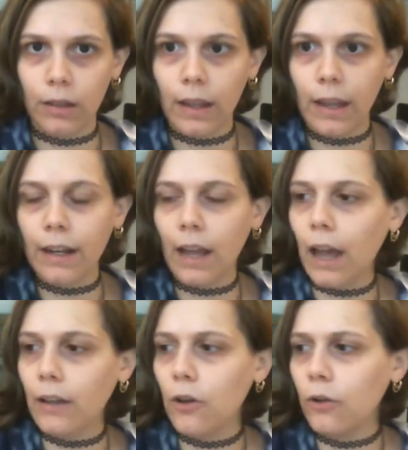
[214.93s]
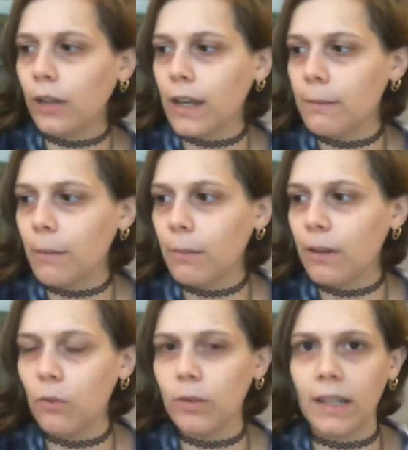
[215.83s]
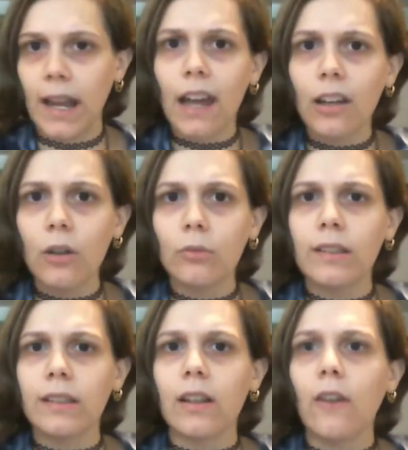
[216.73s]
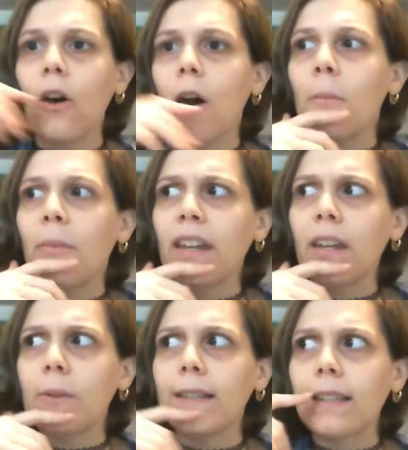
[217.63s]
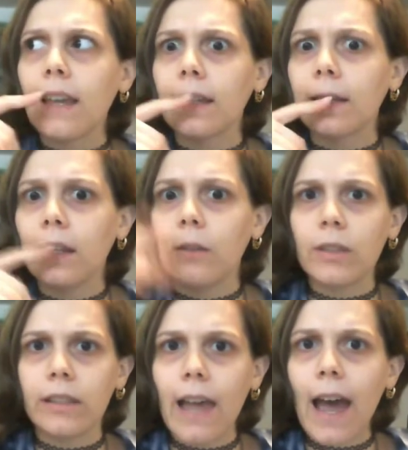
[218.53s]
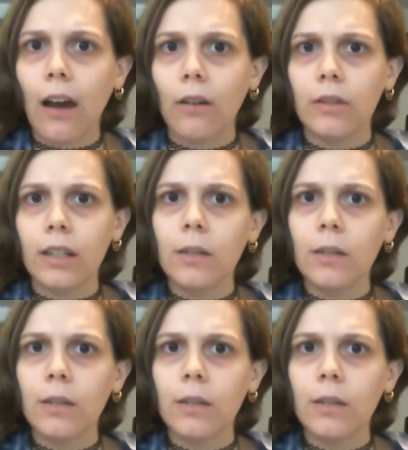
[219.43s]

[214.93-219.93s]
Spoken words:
and I know maybe it was an echo and stuff, but it was it was loud.